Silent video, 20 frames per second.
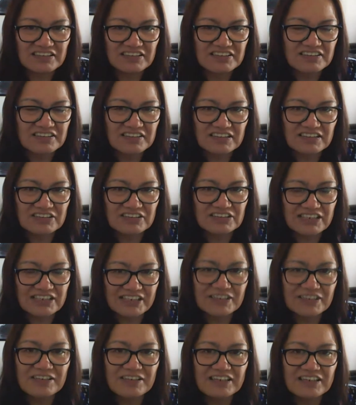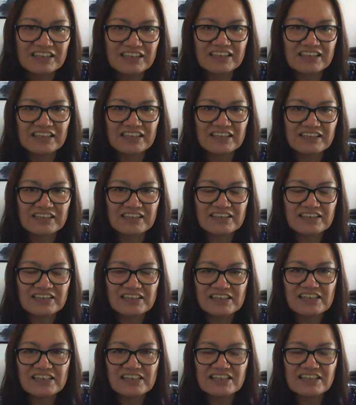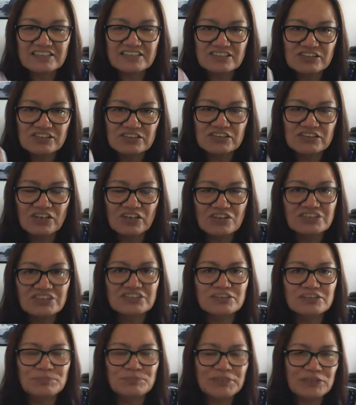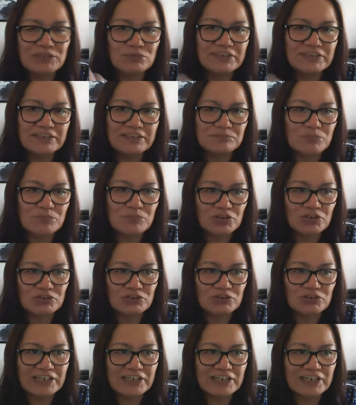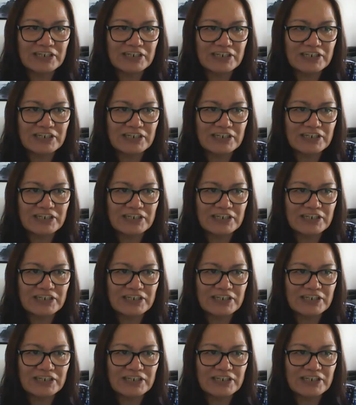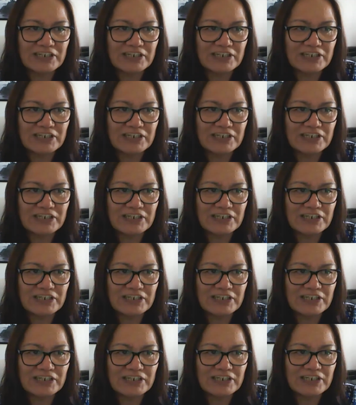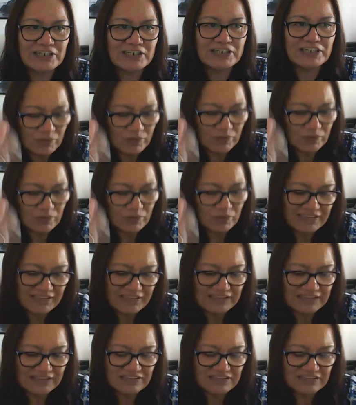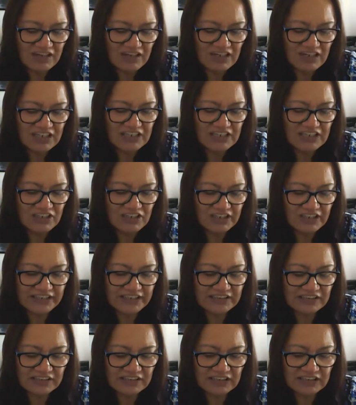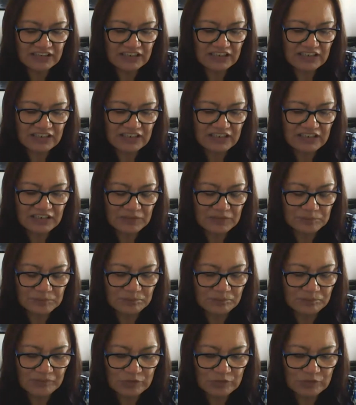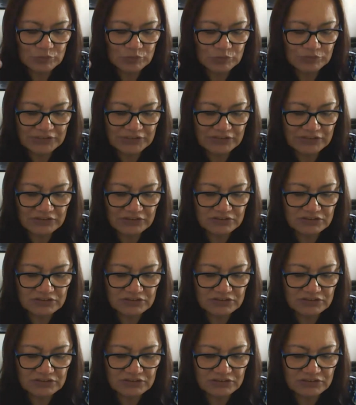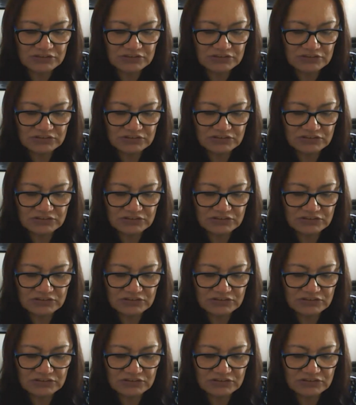okay? It's got to be within moderation. One of the things I like when we go to